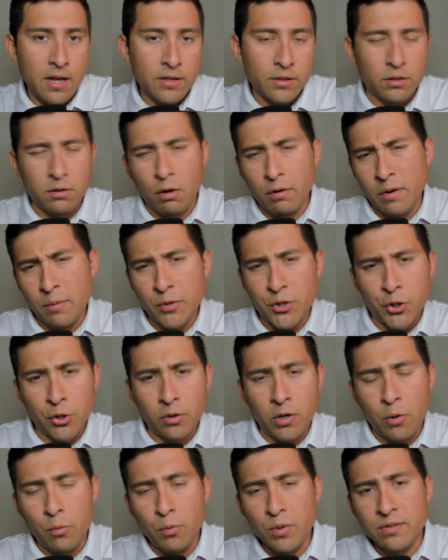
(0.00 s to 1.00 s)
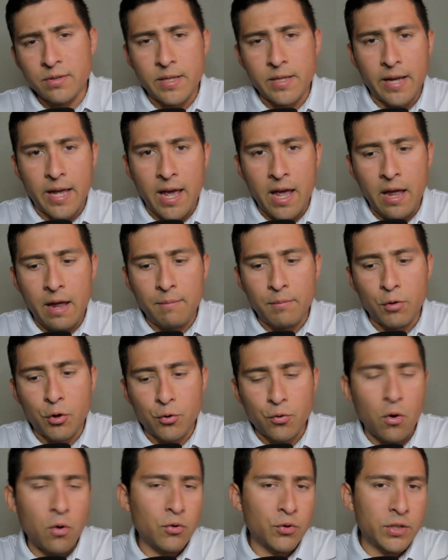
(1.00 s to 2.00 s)
Slowly but surely wins the game.
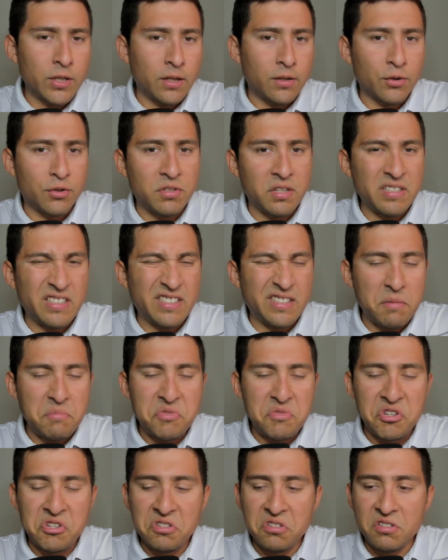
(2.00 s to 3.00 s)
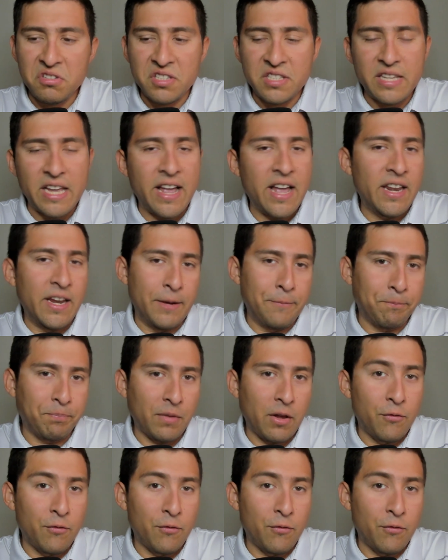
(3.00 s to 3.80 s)
CRONOS ecosystem just steady.